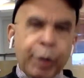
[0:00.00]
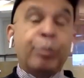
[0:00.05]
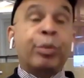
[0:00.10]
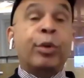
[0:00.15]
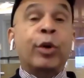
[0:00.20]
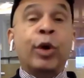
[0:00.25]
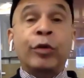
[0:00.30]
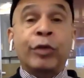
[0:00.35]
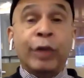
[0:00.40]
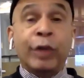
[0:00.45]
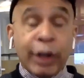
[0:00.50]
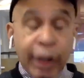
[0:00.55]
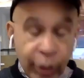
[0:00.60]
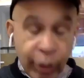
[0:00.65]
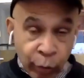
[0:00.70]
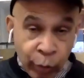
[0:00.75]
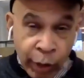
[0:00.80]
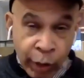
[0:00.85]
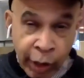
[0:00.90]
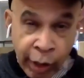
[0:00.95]
improving
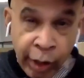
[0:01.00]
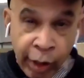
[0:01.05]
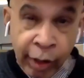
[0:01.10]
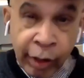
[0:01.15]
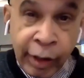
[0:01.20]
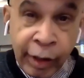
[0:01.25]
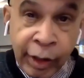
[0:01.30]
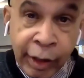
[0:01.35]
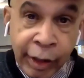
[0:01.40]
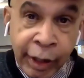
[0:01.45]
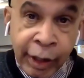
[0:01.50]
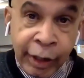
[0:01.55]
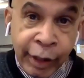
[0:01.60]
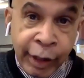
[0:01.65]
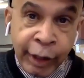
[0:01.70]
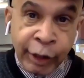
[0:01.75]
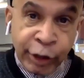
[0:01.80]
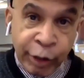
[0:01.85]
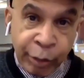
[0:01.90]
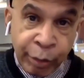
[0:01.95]
it where it
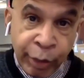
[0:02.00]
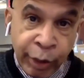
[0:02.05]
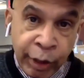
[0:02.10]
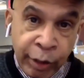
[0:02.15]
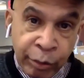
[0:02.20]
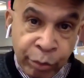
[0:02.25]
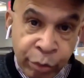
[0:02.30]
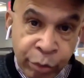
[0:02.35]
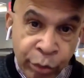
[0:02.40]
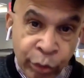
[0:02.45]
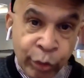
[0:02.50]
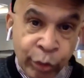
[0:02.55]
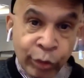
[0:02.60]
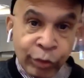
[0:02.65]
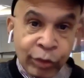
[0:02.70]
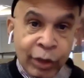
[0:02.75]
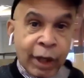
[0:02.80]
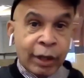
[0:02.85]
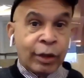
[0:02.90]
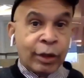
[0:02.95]
needs to be
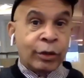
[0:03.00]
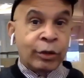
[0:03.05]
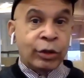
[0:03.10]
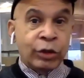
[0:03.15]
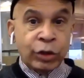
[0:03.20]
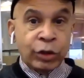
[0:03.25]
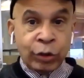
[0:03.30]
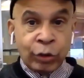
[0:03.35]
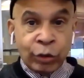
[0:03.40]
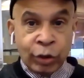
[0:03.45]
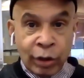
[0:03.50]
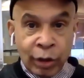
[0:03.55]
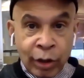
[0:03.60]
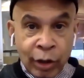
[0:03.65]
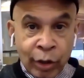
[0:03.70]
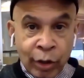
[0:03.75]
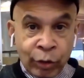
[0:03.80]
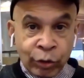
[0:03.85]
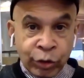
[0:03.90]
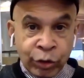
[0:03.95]
improved, like on the student
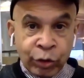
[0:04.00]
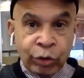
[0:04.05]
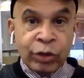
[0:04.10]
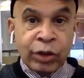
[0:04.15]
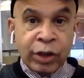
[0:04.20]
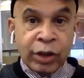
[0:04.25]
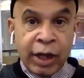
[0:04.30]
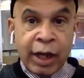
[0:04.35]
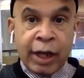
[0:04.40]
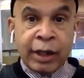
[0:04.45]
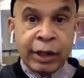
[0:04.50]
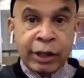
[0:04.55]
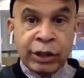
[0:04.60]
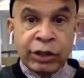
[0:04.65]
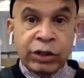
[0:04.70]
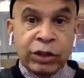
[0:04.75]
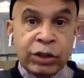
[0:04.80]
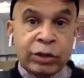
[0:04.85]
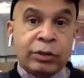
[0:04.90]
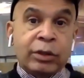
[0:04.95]
loan, student debt
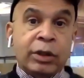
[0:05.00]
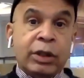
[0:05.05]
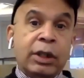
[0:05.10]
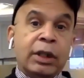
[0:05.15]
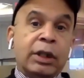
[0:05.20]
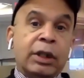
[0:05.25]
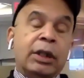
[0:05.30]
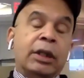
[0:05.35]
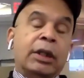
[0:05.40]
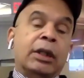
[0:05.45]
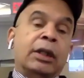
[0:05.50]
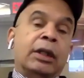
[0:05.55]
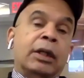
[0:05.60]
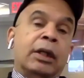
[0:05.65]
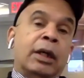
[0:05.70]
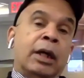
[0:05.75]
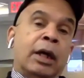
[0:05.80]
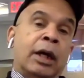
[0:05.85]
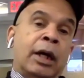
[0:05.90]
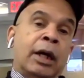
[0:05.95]
issue,
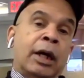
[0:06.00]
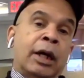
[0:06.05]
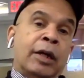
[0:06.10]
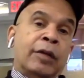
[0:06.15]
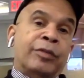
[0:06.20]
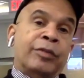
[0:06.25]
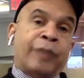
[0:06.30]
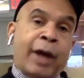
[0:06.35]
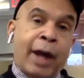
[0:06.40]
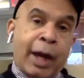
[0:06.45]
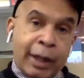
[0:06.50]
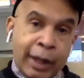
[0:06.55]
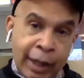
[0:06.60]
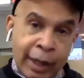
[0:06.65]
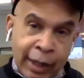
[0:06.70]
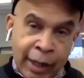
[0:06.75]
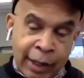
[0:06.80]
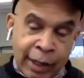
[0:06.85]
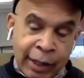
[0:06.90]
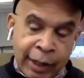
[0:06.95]

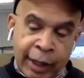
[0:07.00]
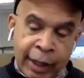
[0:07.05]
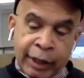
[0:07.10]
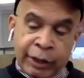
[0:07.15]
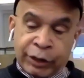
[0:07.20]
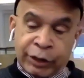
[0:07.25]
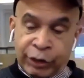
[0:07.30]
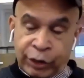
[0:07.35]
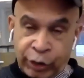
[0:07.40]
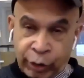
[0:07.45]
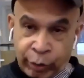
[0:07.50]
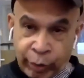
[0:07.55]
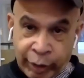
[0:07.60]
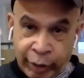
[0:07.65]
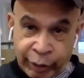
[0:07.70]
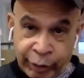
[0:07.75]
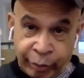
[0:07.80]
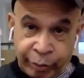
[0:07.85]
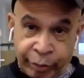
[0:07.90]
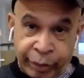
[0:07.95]
fighting against
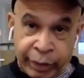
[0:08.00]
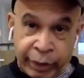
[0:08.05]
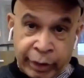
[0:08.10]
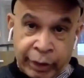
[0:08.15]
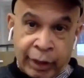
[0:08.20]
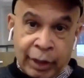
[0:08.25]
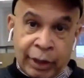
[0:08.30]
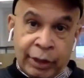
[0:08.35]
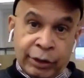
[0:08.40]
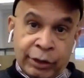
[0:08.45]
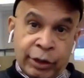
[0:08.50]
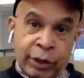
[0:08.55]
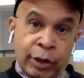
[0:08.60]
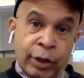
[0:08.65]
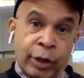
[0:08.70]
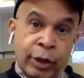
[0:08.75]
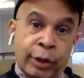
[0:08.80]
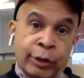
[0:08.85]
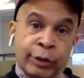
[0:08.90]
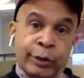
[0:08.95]
US imperialist
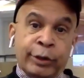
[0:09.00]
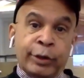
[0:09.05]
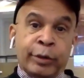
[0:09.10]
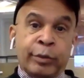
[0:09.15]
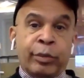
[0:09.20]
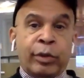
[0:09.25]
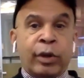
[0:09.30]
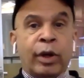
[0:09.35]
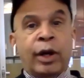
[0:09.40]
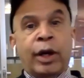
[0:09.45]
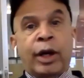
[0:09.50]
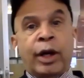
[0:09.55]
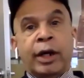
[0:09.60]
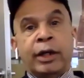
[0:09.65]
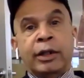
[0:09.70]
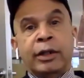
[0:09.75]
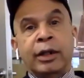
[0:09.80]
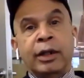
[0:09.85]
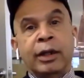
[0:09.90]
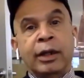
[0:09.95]
incursions
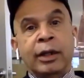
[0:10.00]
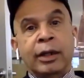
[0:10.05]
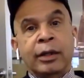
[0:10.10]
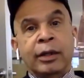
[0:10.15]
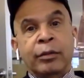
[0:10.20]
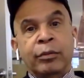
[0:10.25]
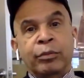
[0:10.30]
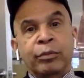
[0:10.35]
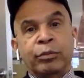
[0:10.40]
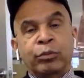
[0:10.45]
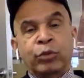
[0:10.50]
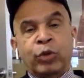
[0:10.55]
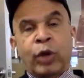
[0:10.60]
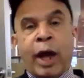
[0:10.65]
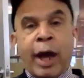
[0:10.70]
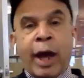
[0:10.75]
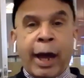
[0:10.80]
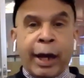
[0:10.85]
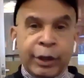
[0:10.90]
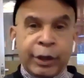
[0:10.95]
abroad,
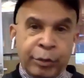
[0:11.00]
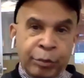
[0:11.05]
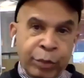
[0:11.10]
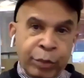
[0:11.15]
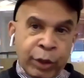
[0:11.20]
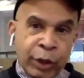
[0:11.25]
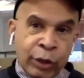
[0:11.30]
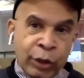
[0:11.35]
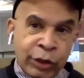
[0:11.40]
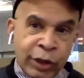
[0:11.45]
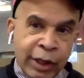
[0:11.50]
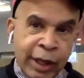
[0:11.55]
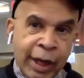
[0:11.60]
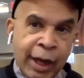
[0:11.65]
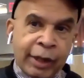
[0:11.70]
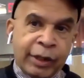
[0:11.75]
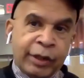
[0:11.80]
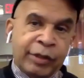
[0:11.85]
trying to build the